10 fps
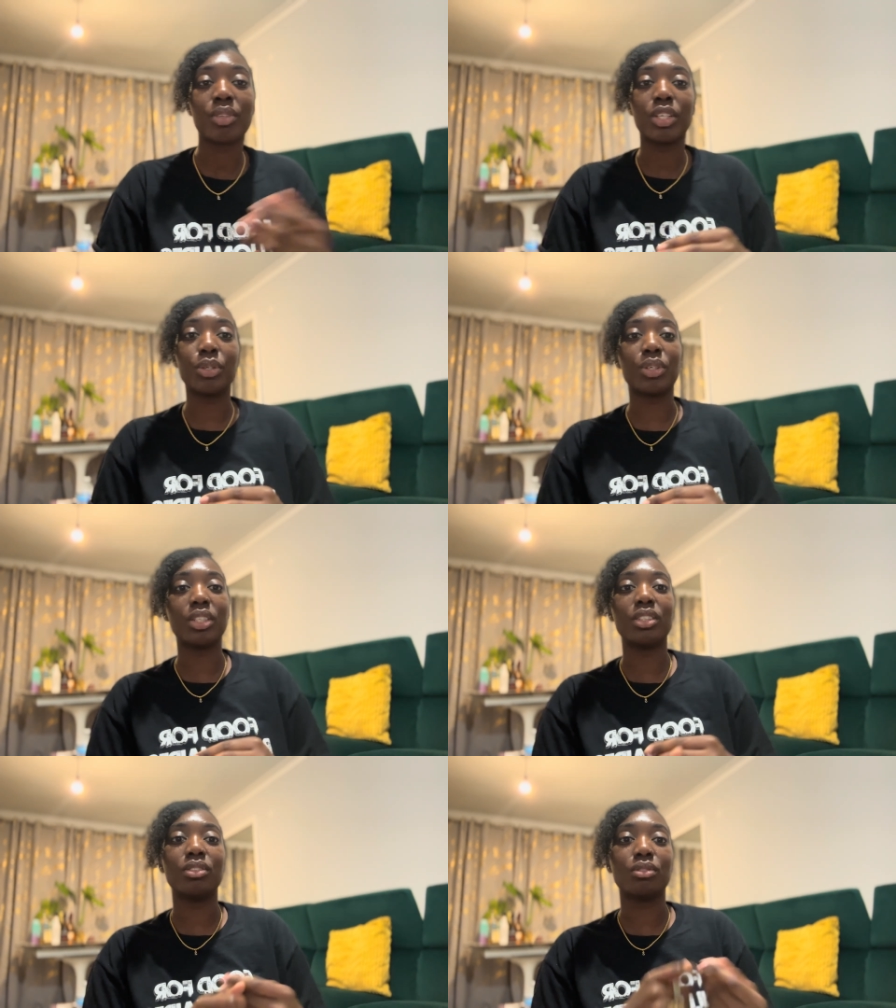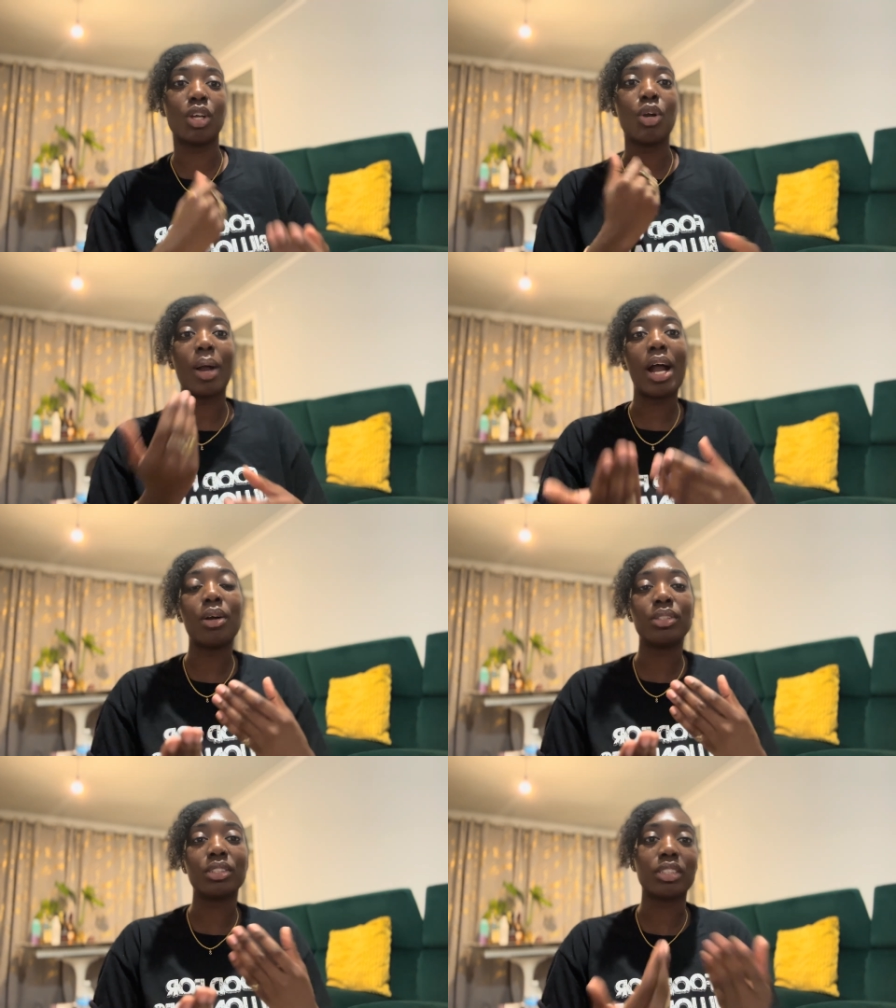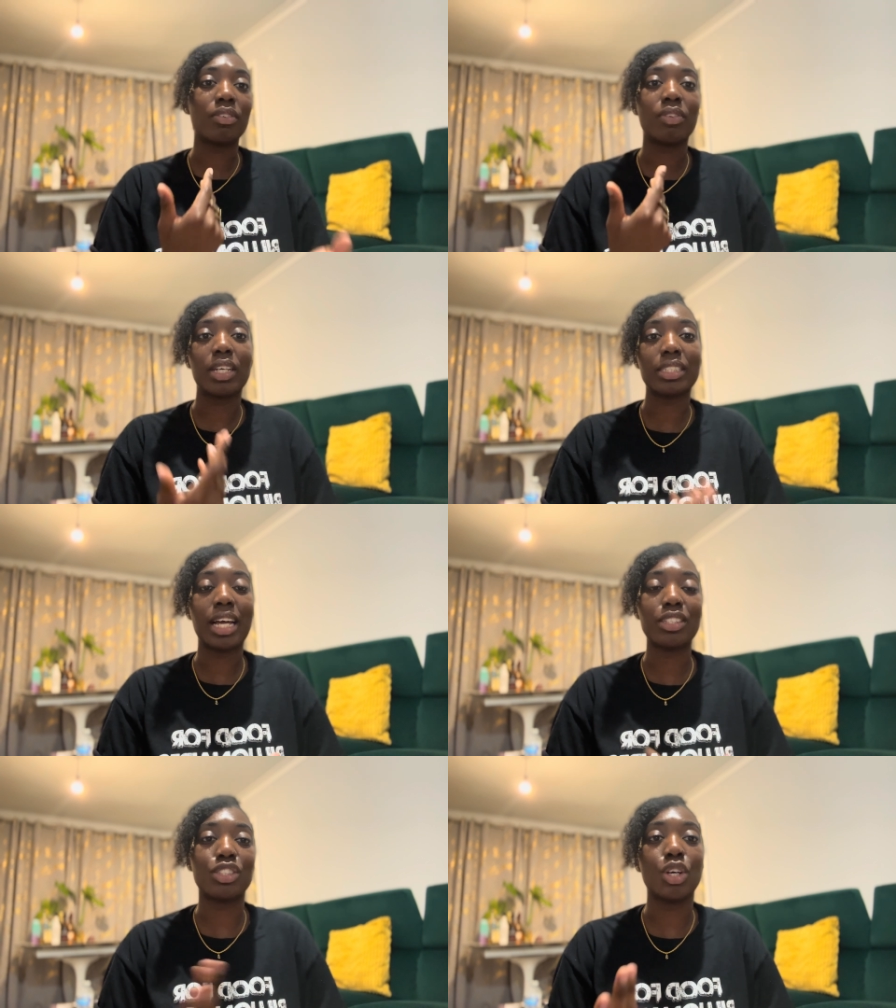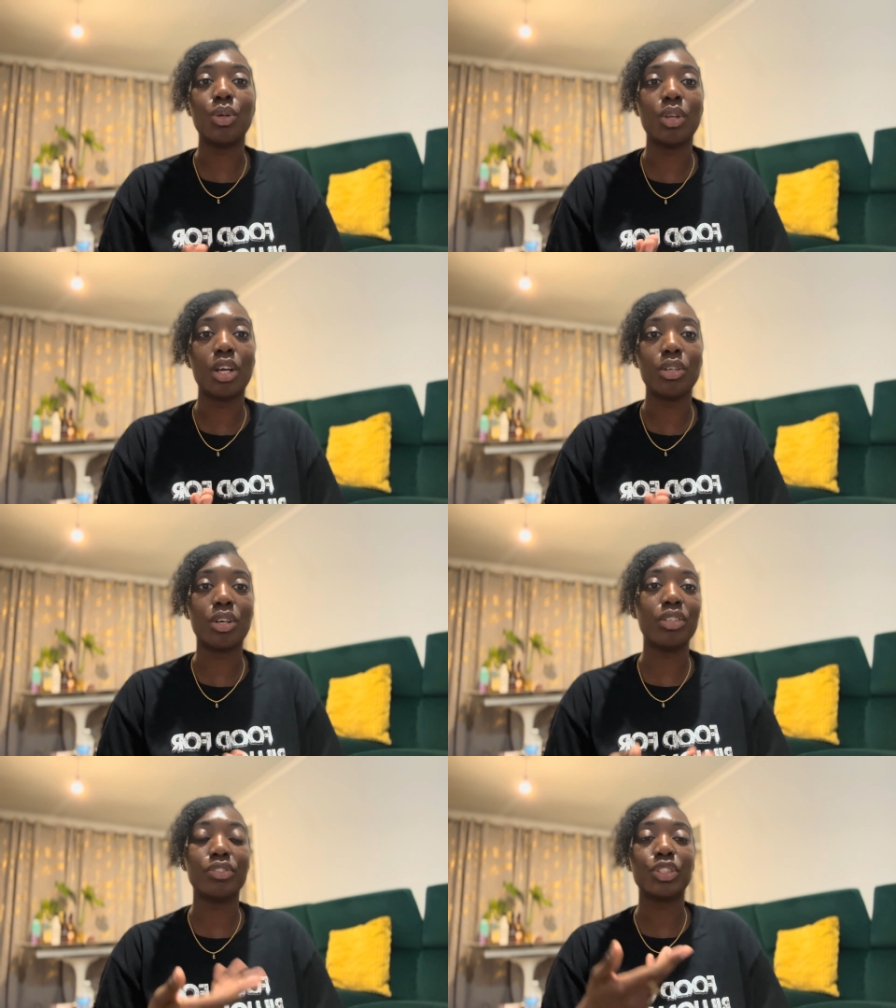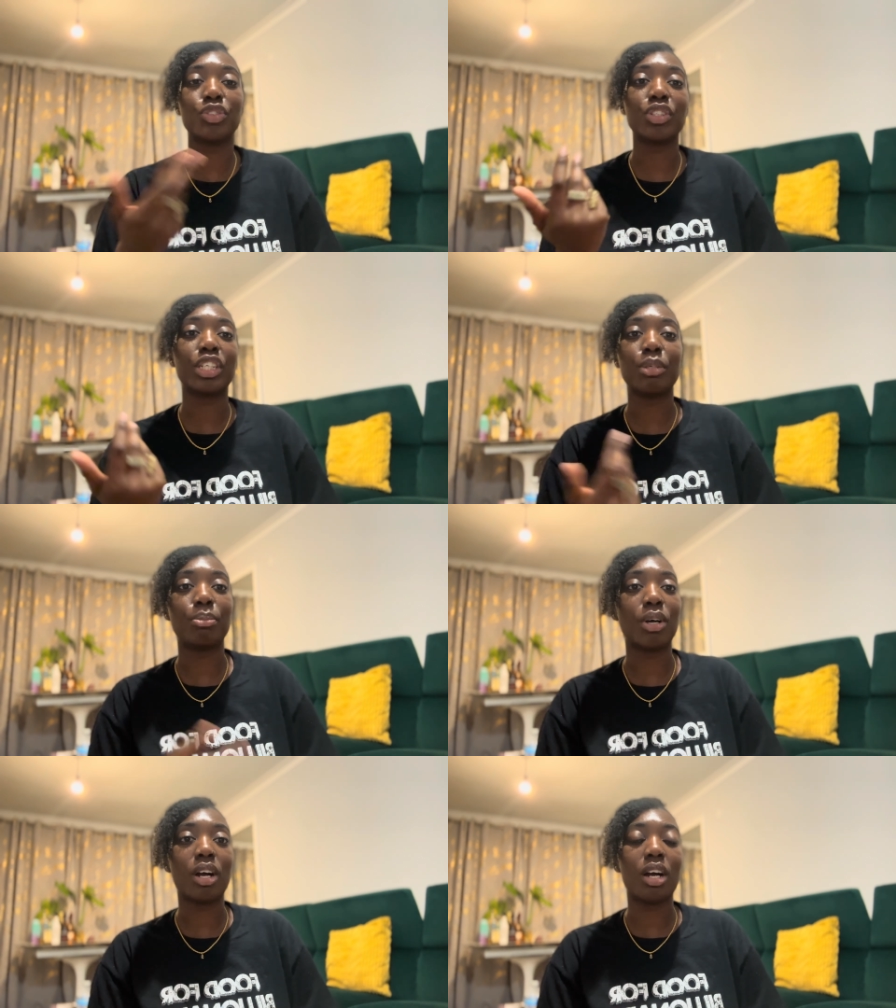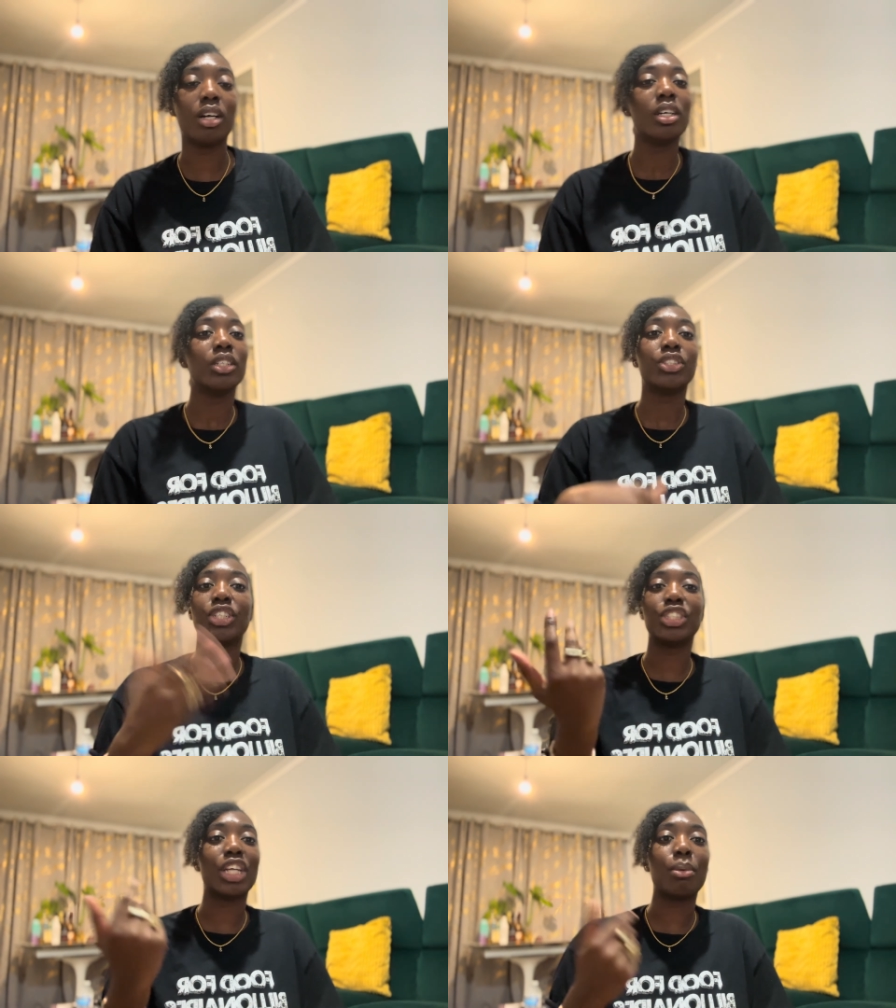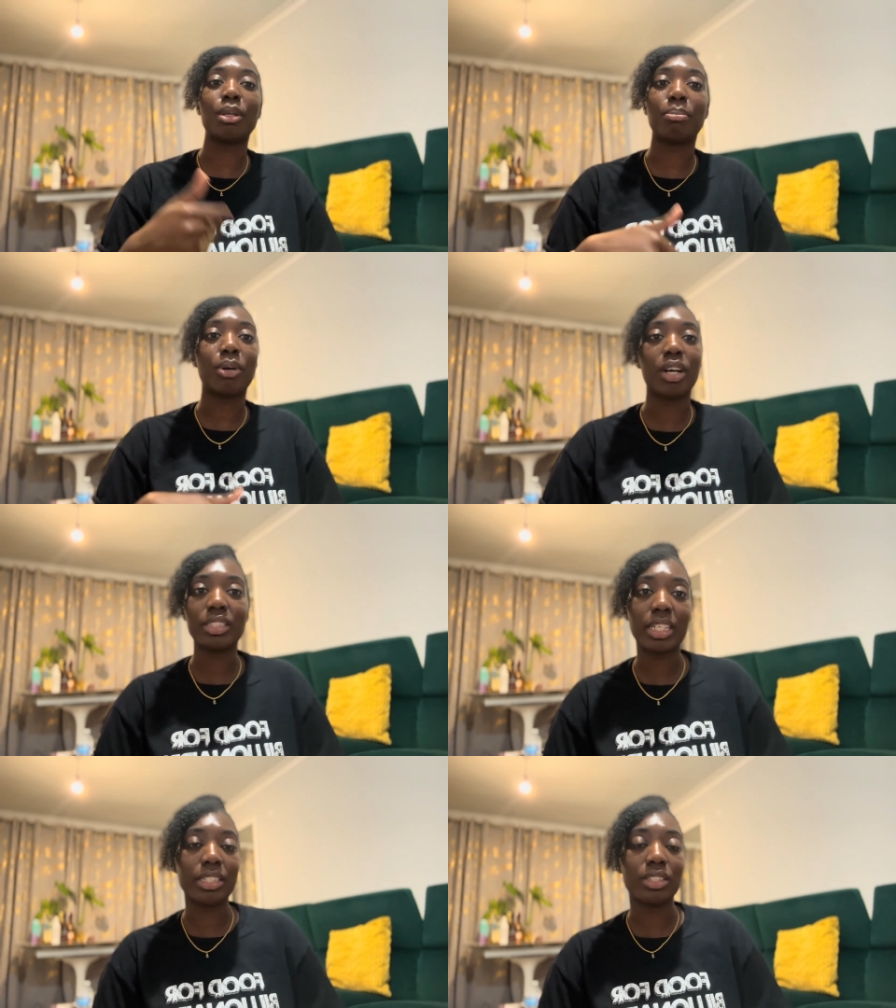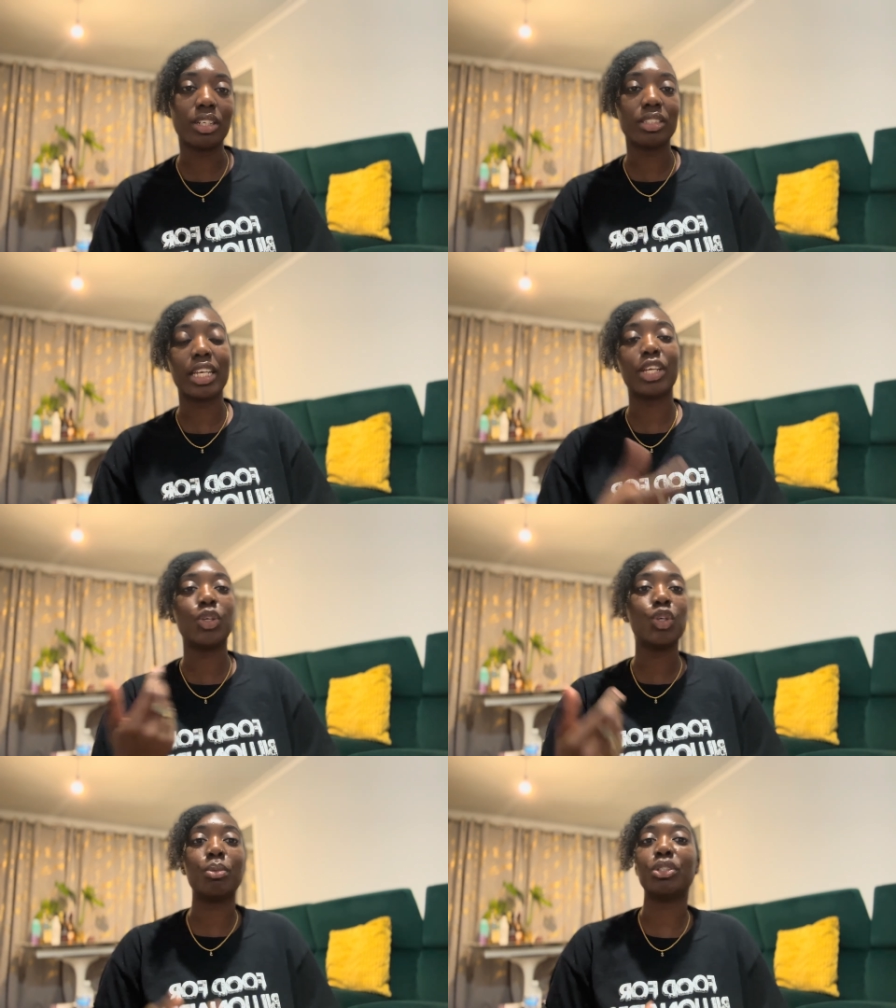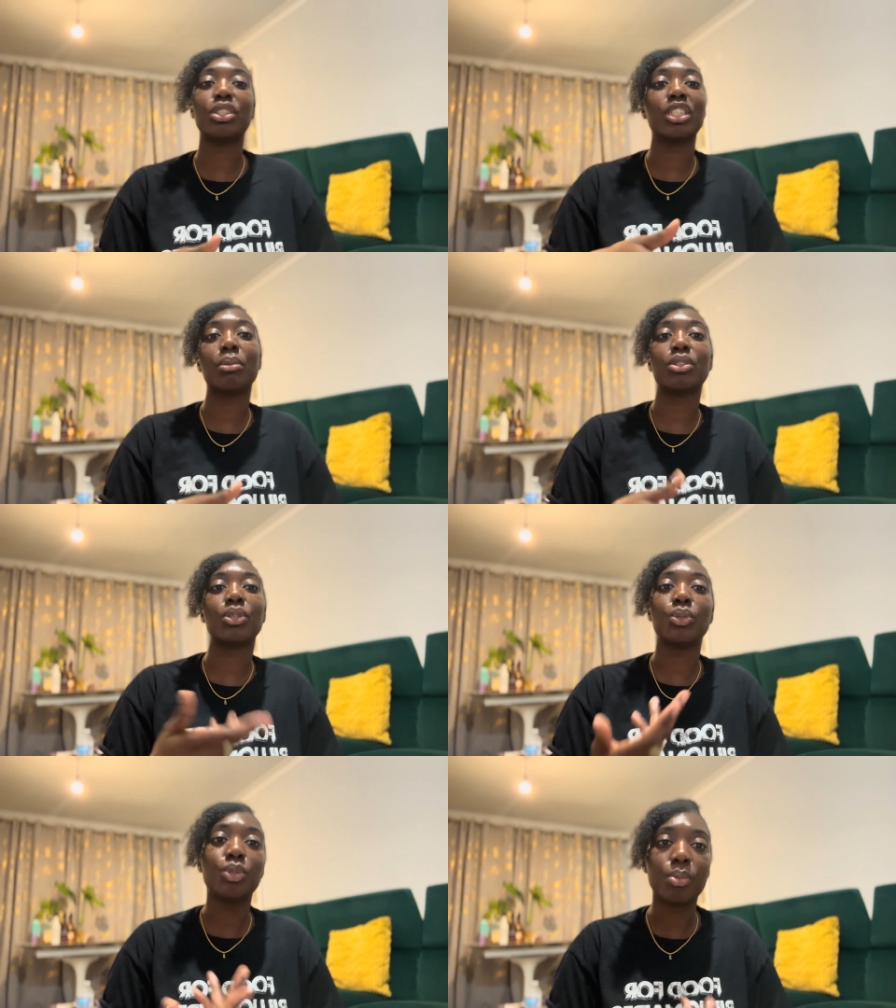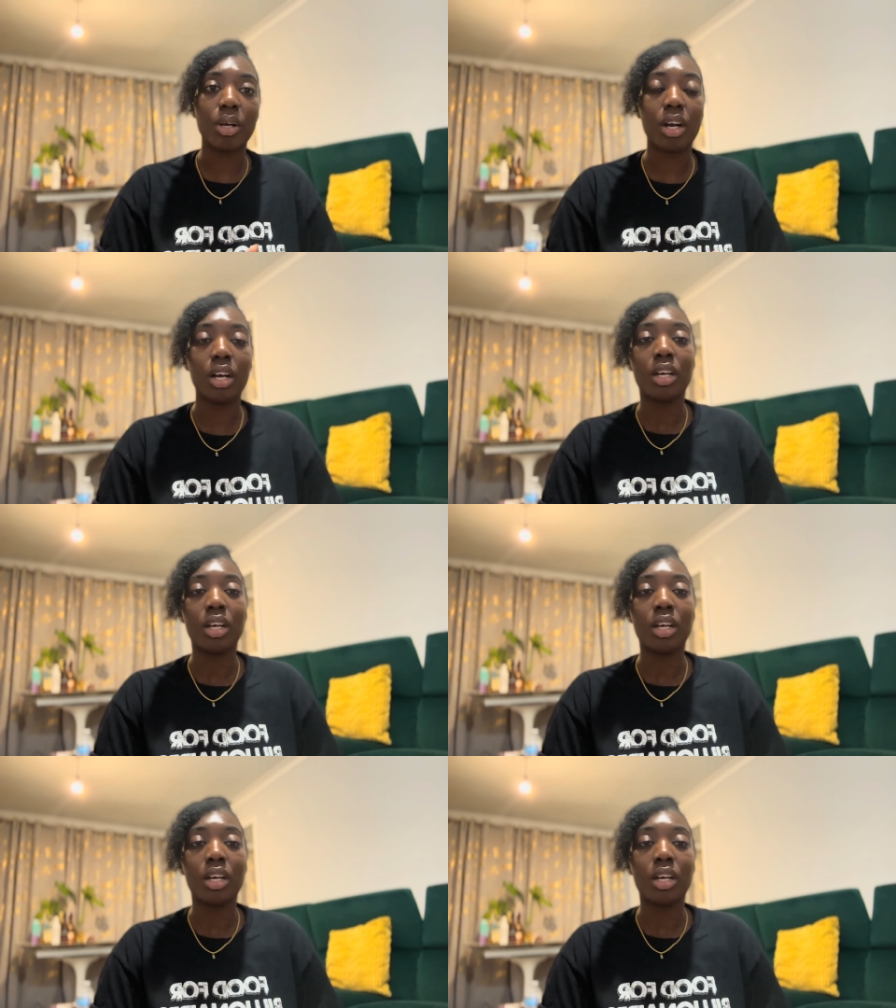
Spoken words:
you can go out and stuff like that solo, go for a drink in a bar, chit chat with a bartender, take an Uber, chit chat with the Uber.